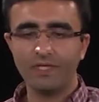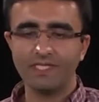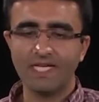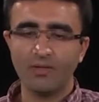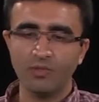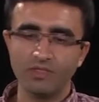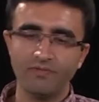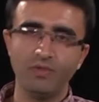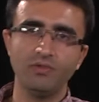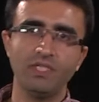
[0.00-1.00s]
examples
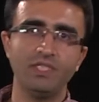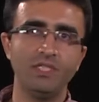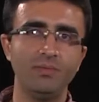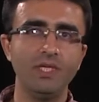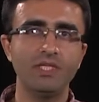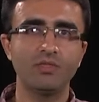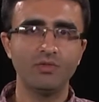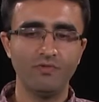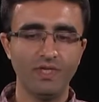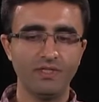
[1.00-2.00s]
of using GPs
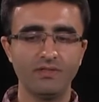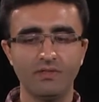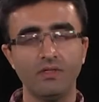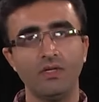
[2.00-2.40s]
to fit